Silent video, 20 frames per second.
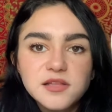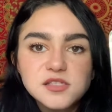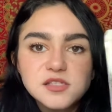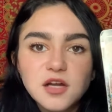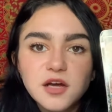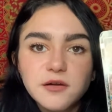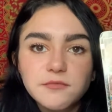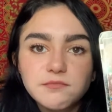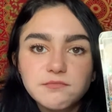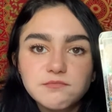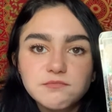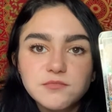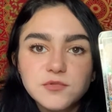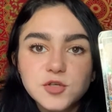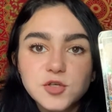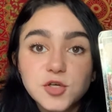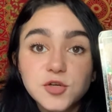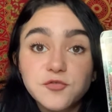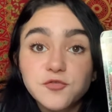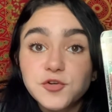not
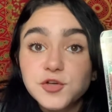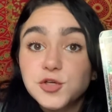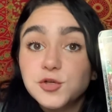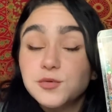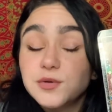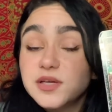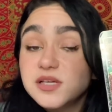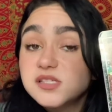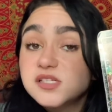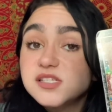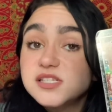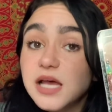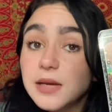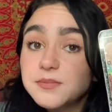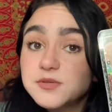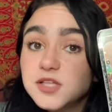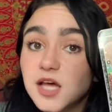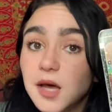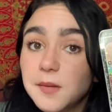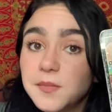good for you to accept
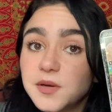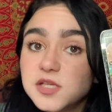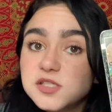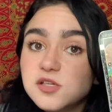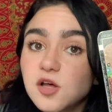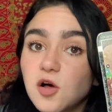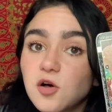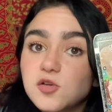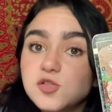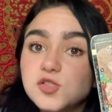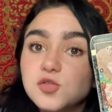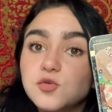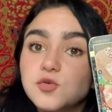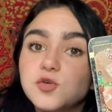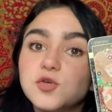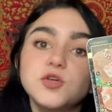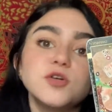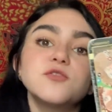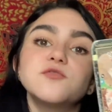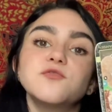that, but it's also
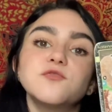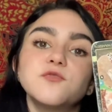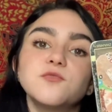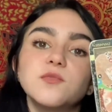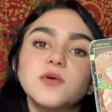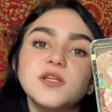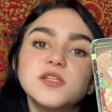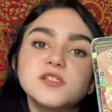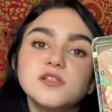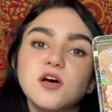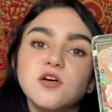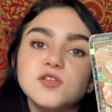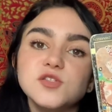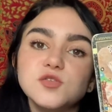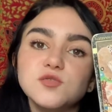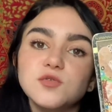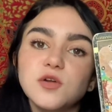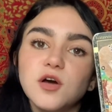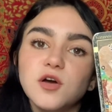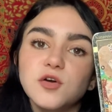
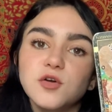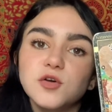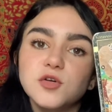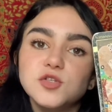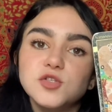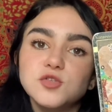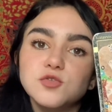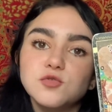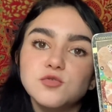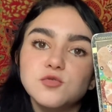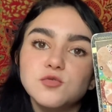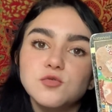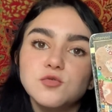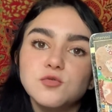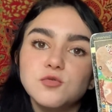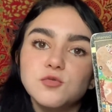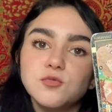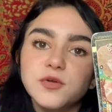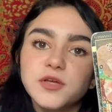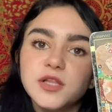not good to
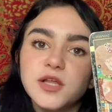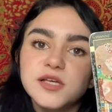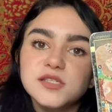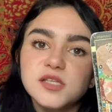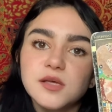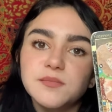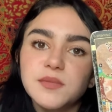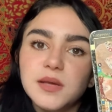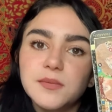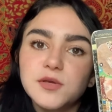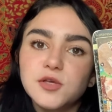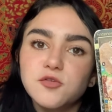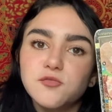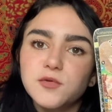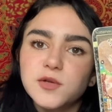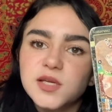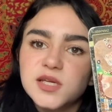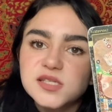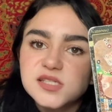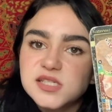realize that maybe you've been
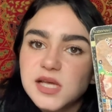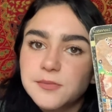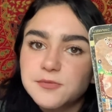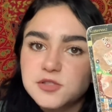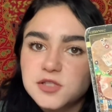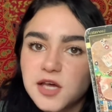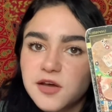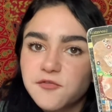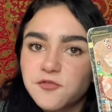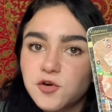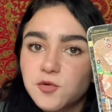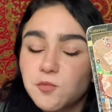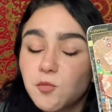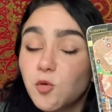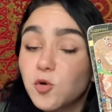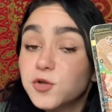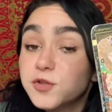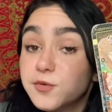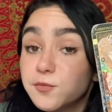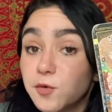accepting that for more
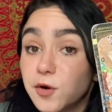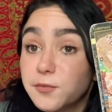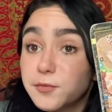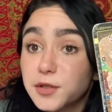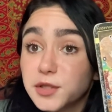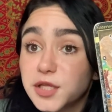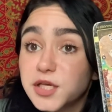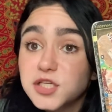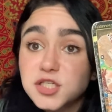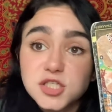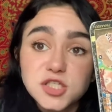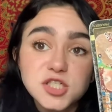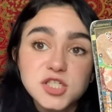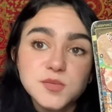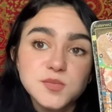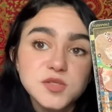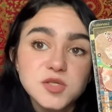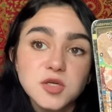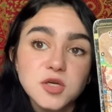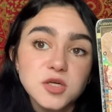than one relationships
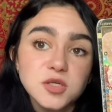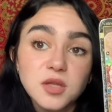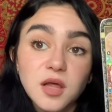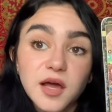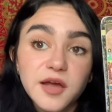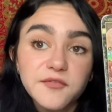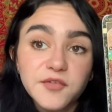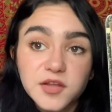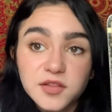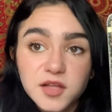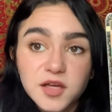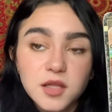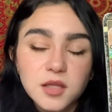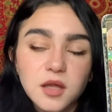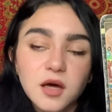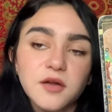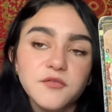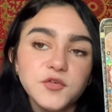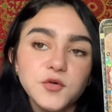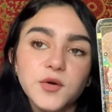in your life. I think a lot
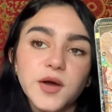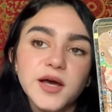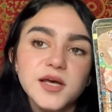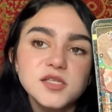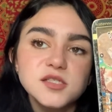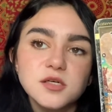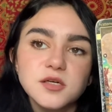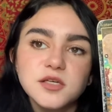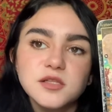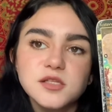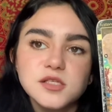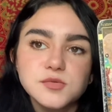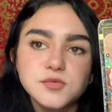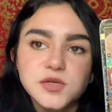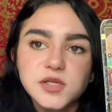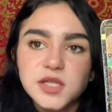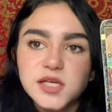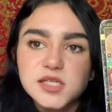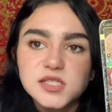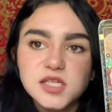of you guys are in this
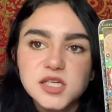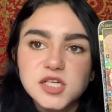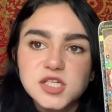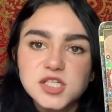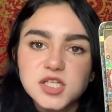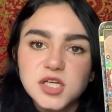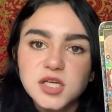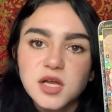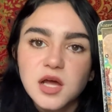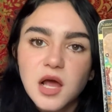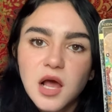realization